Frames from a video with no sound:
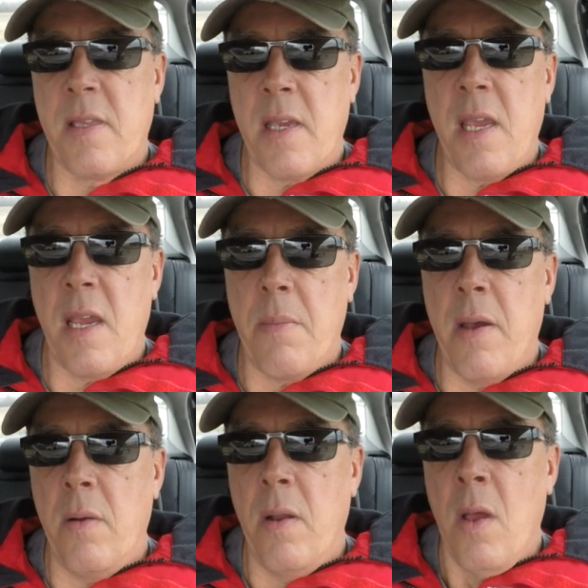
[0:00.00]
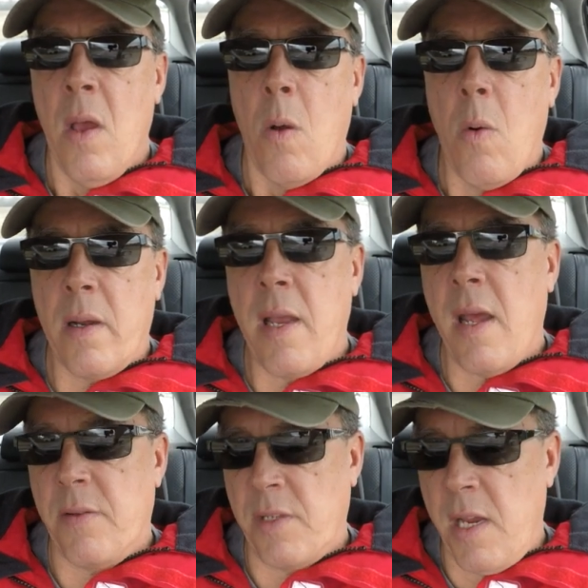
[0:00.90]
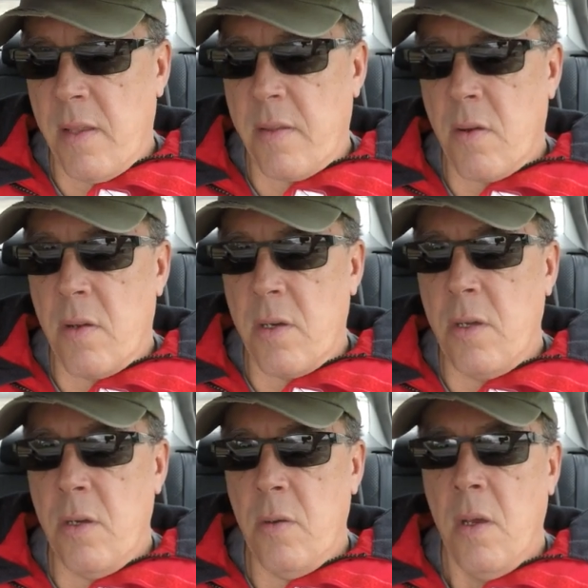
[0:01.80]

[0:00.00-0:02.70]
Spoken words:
thinking about what kind of sailing they're going to do,